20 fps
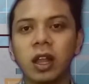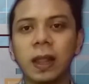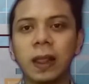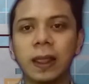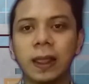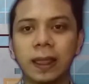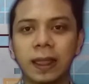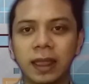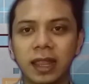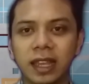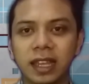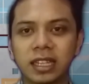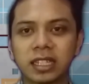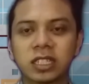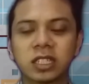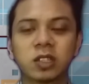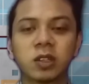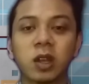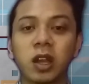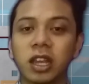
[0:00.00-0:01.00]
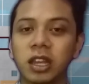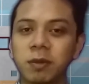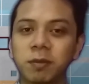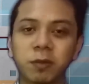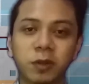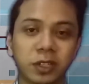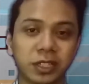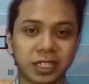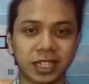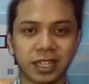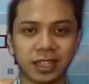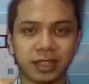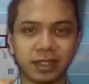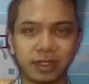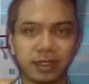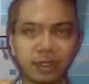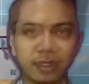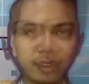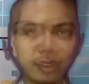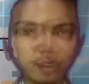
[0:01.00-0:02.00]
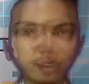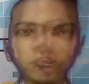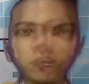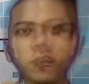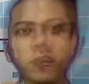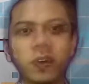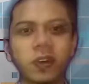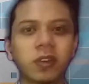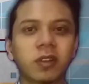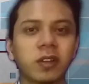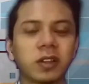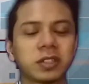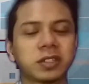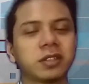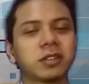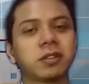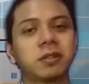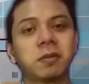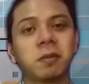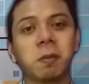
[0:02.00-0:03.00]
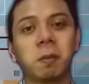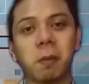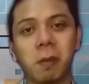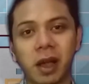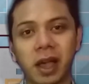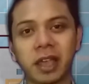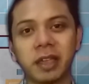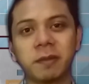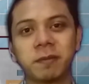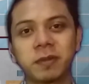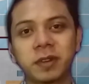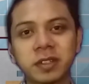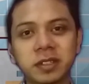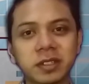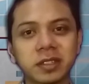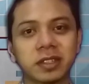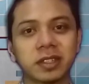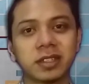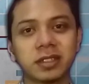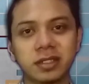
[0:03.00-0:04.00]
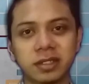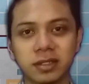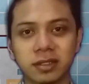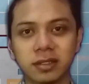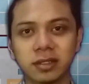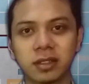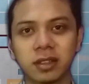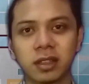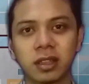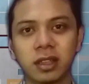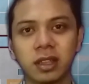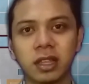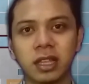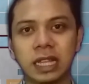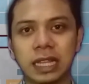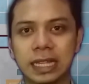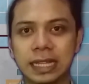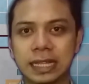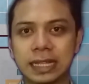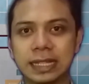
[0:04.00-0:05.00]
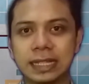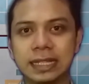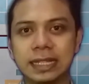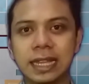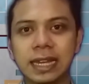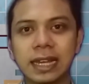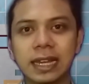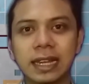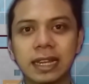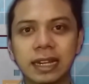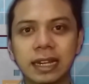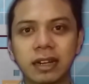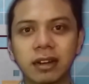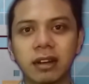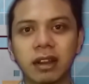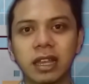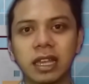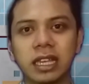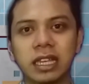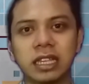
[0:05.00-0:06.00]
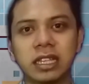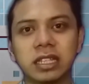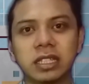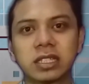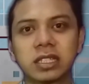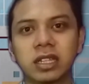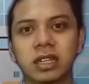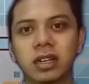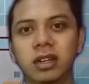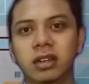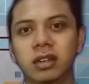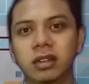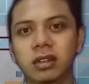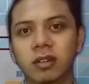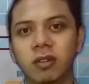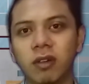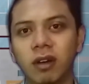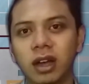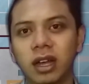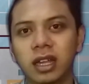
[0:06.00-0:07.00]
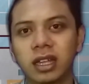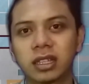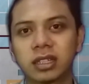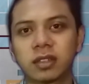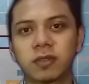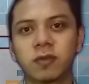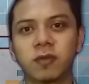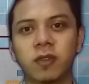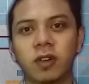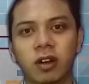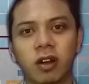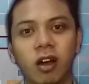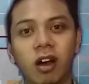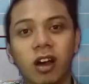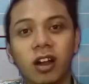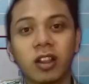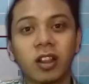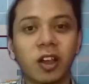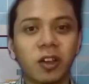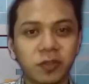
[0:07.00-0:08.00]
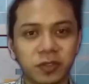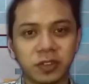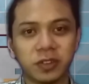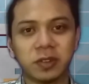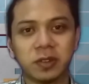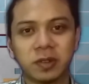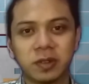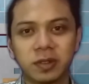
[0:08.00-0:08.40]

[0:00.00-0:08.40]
less important. Before closing my presentation, there is a quote for all of you.